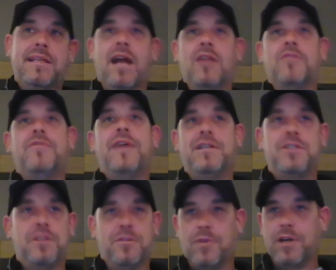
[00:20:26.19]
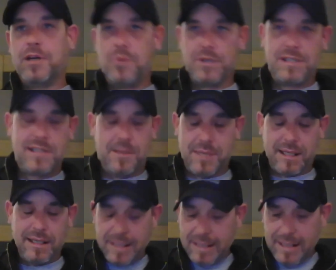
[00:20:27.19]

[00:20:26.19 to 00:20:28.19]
The elevation of where you put something.